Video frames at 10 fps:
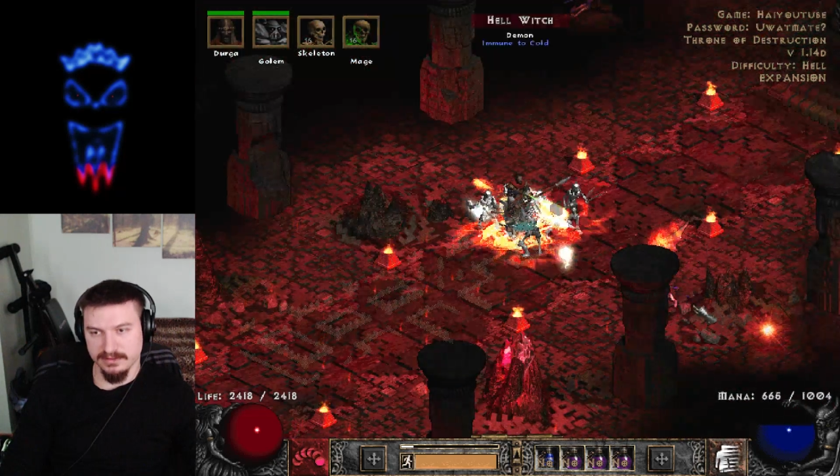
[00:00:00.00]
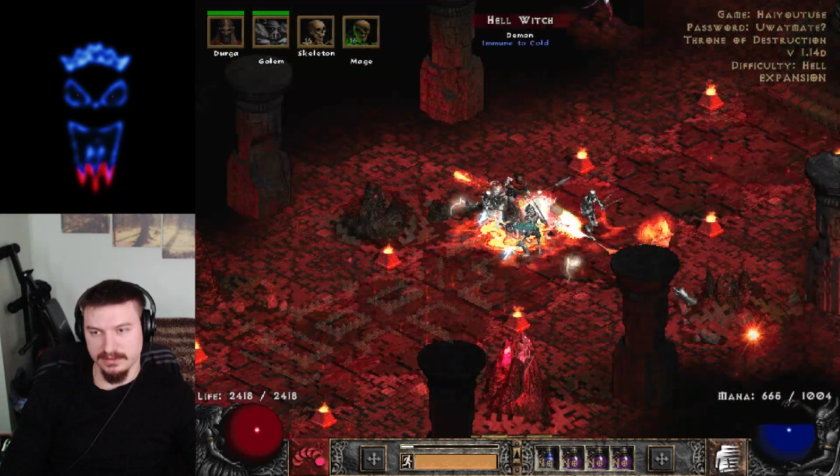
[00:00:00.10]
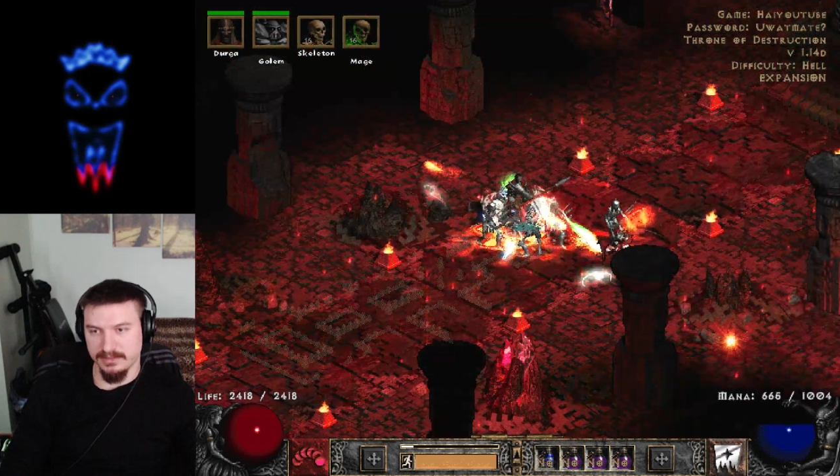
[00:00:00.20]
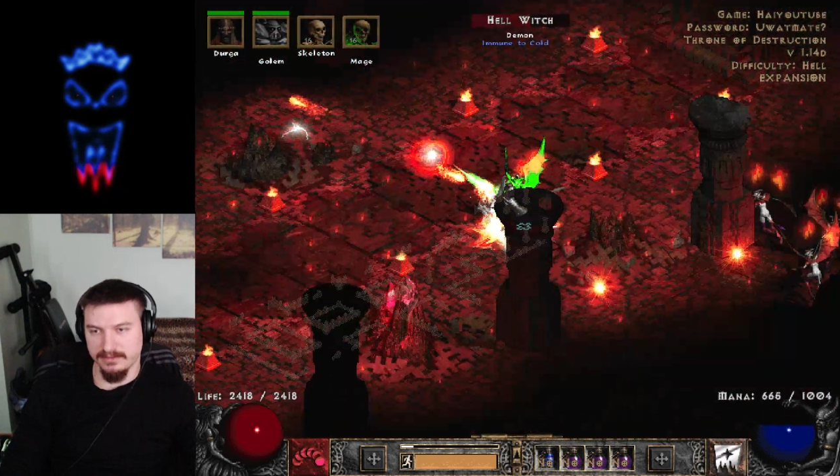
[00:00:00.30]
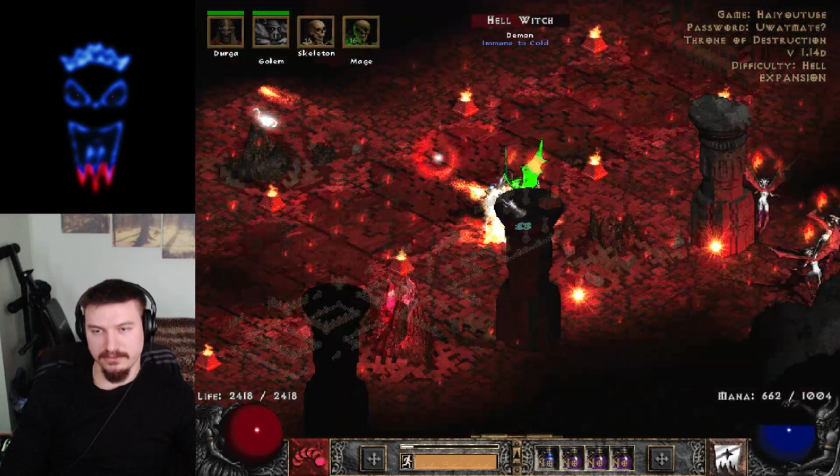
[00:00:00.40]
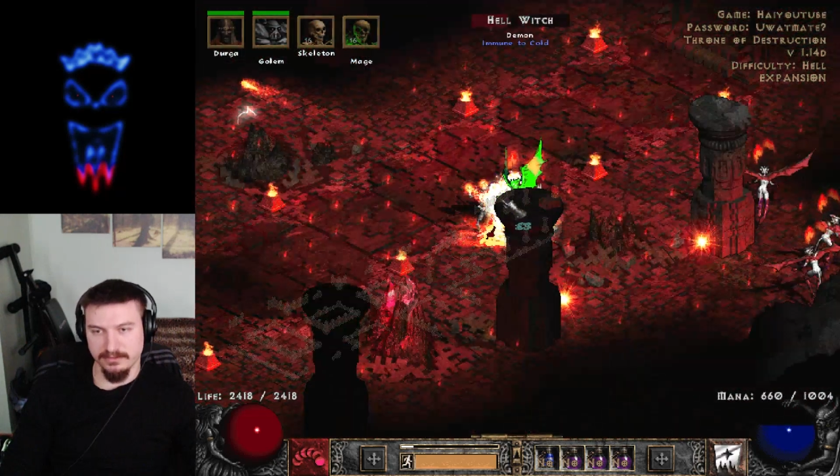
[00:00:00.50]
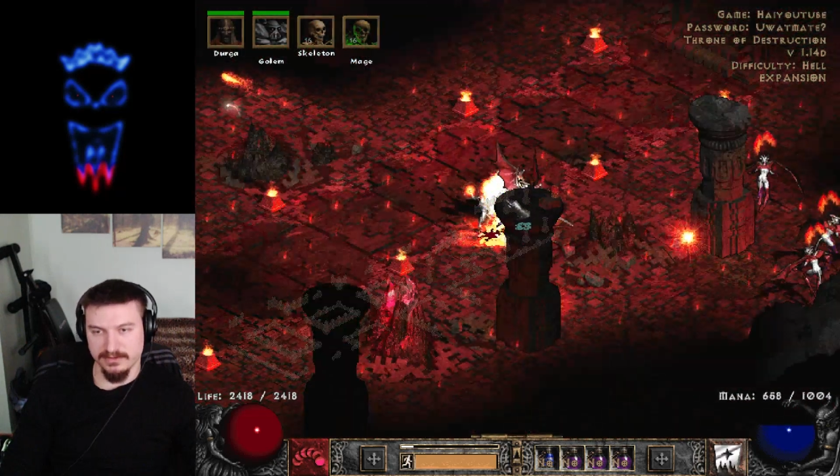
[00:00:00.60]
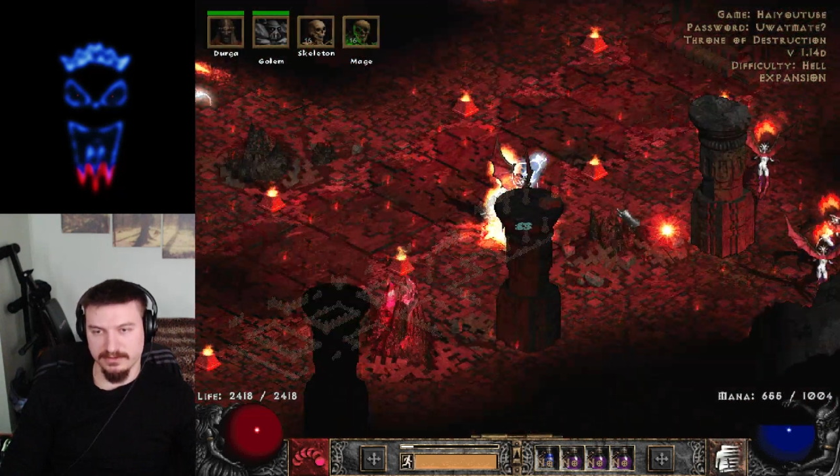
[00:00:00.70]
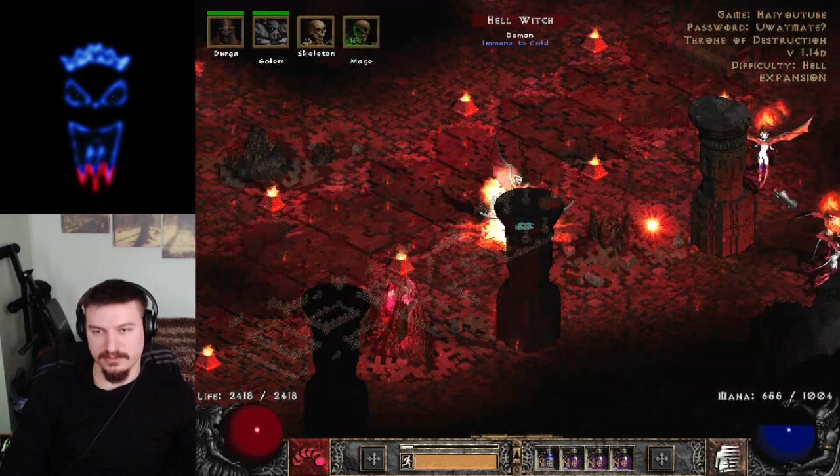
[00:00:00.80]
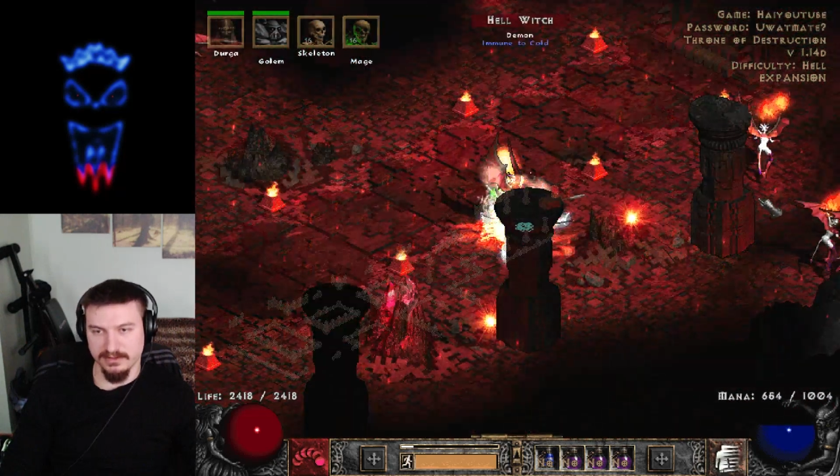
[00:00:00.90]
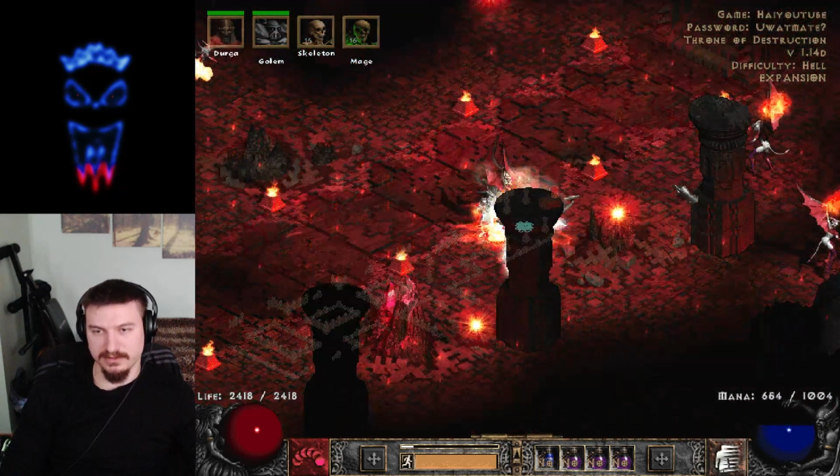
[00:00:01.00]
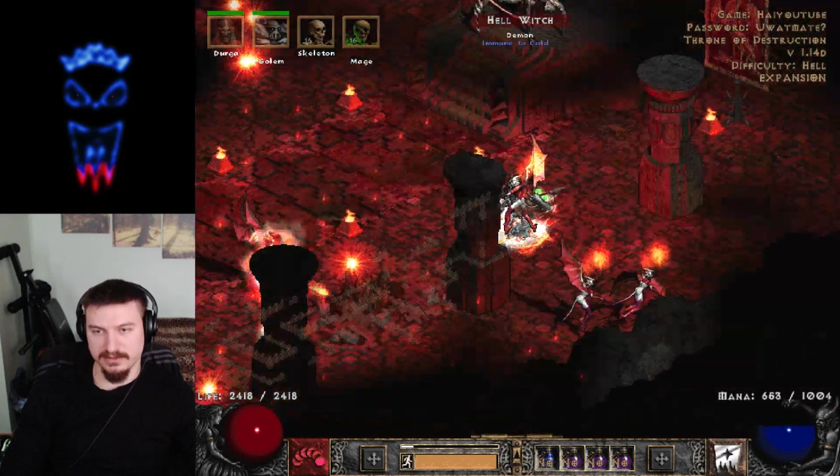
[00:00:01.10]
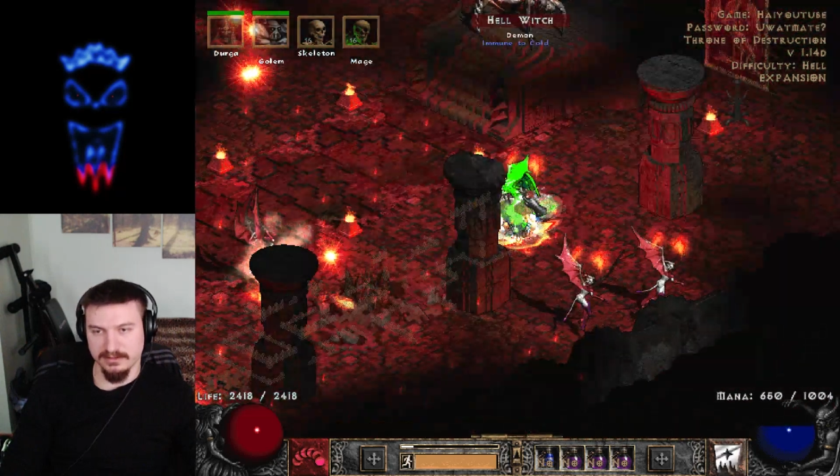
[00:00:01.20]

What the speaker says: I mean from summons.